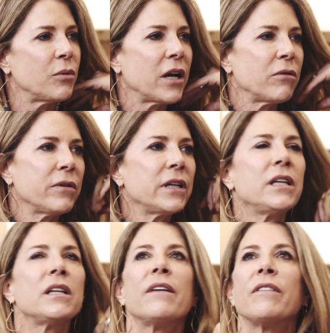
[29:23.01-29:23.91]
What I
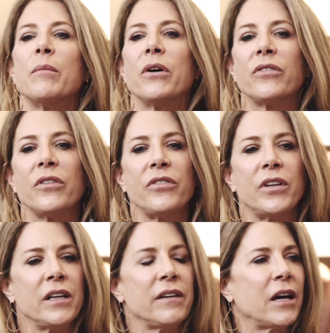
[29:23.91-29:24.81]
really love the most is
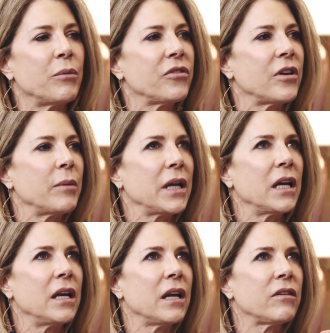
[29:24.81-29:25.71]
sitting down with
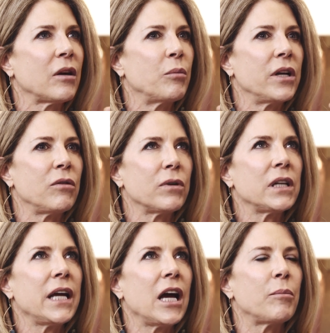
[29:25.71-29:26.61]
someone and
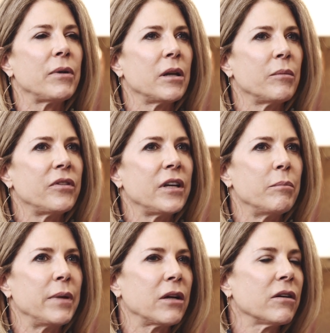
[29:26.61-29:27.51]
really helping them see a
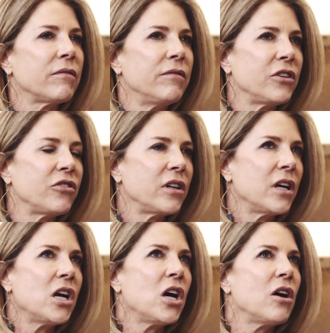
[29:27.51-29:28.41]
bigger
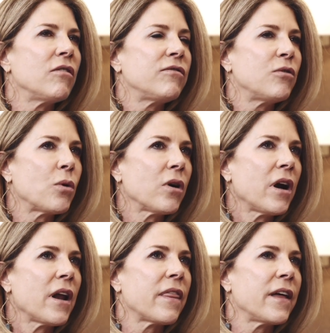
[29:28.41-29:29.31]
vision
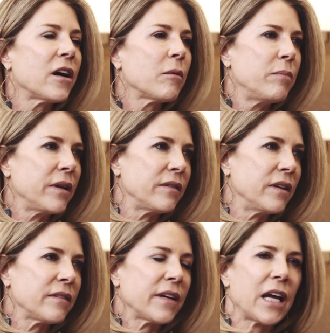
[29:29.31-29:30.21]
for their
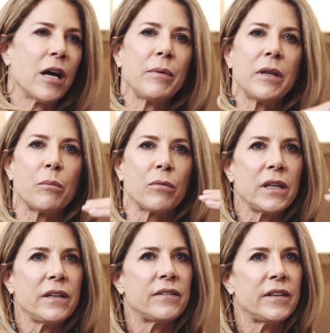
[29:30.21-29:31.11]
business, like helping them
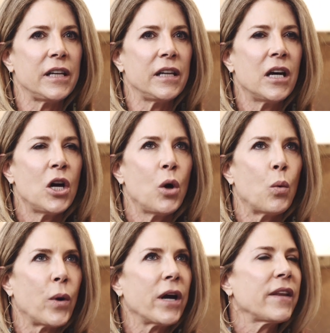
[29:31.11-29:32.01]
really see
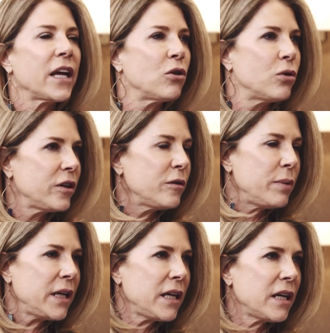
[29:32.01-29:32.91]
where they could
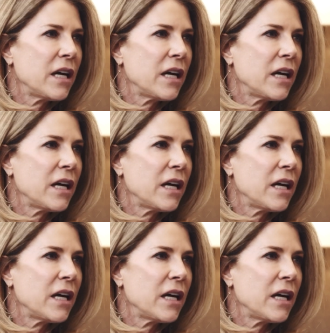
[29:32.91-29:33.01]
be,